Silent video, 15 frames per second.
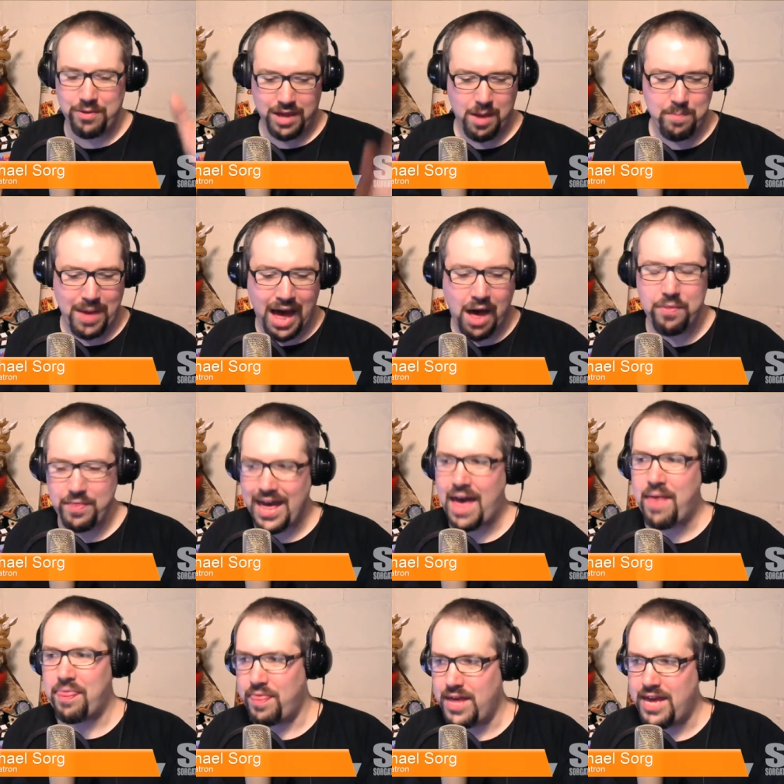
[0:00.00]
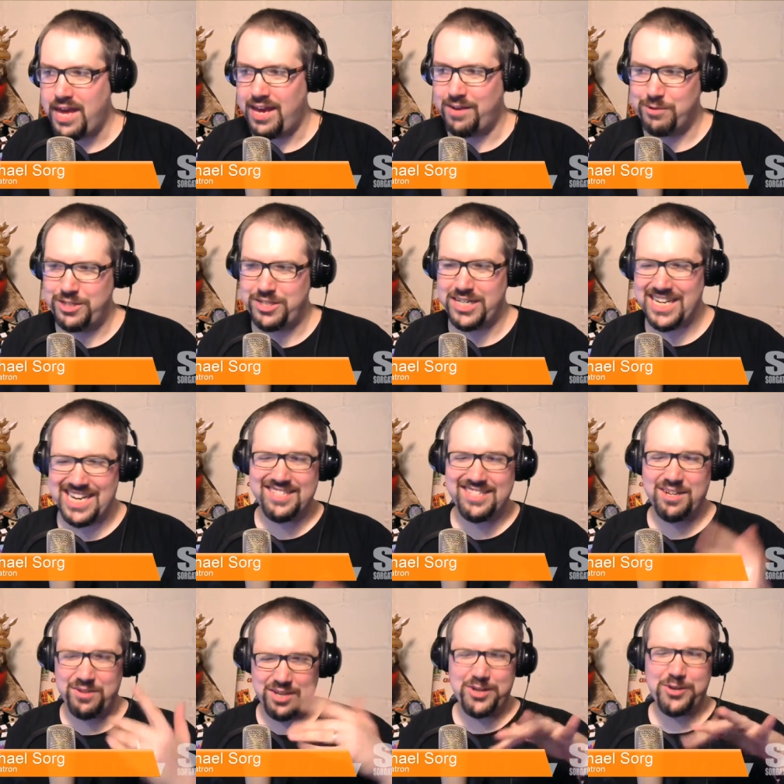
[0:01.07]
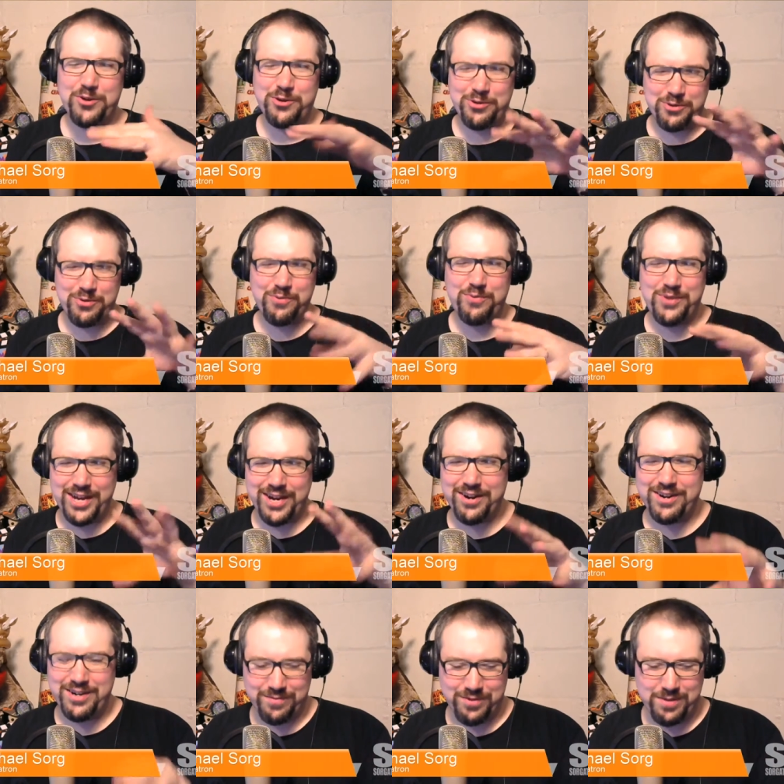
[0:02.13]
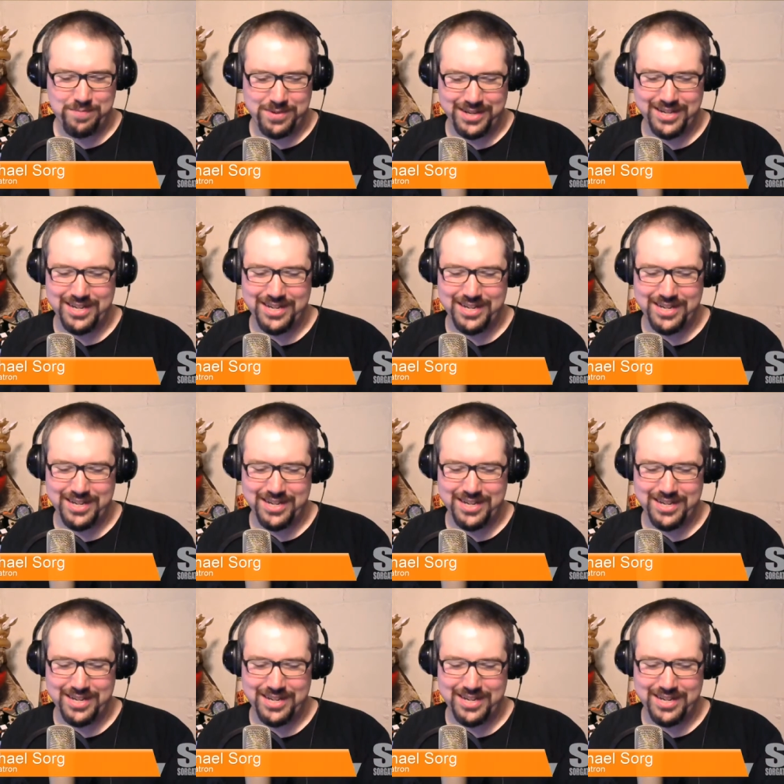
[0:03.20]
about that thing, which it gets a little weird. Well, it gets